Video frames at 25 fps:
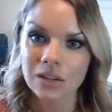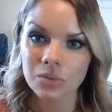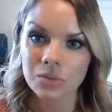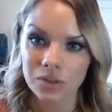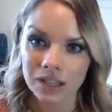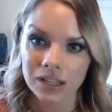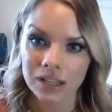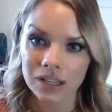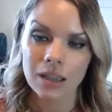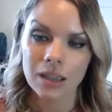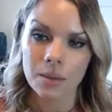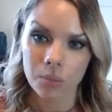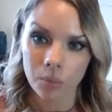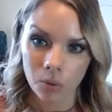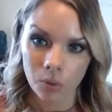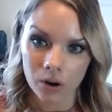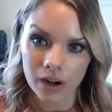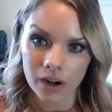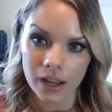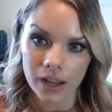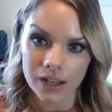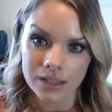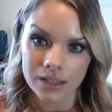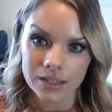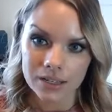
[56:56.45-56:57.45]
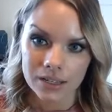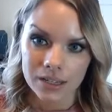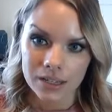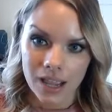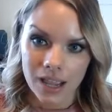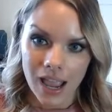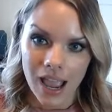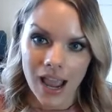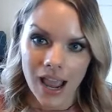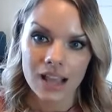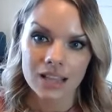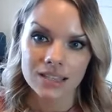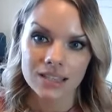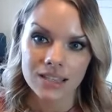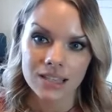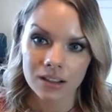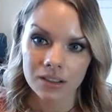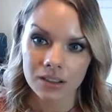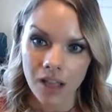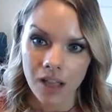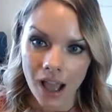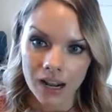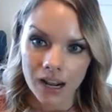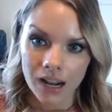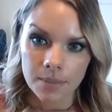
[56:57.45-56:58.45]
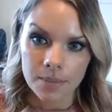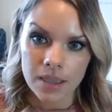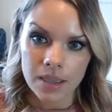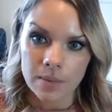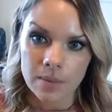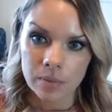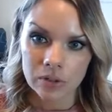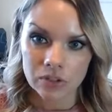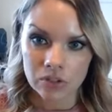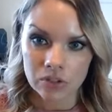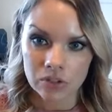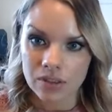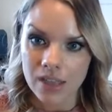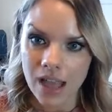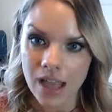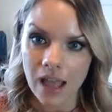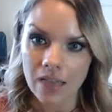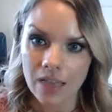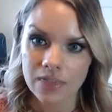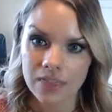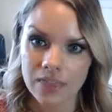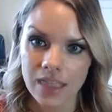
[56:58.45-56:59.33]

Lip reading: really important. And I see a lot of people do that.